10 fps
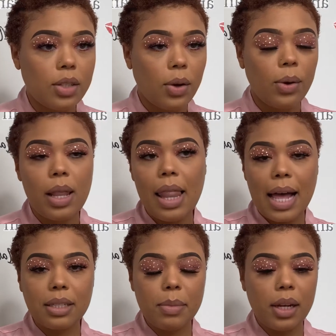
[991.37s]
last
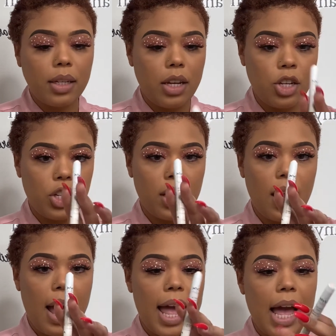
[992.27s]
minute addition, I
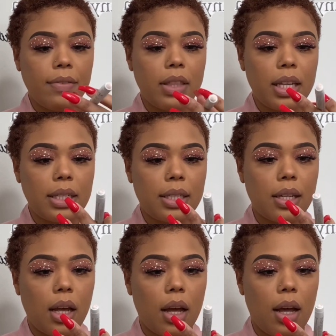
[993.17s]
have this
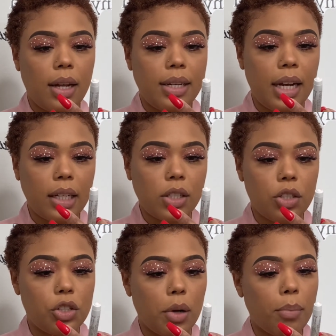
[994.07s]
NYX
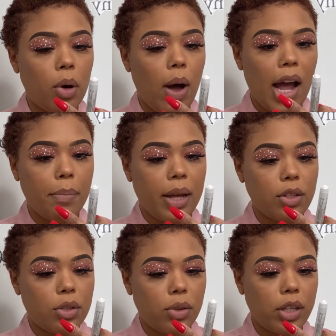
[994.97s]
Jumbo Eye
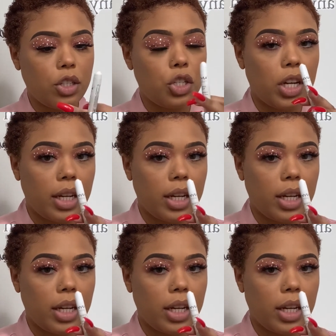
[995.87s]
Pencil in the shade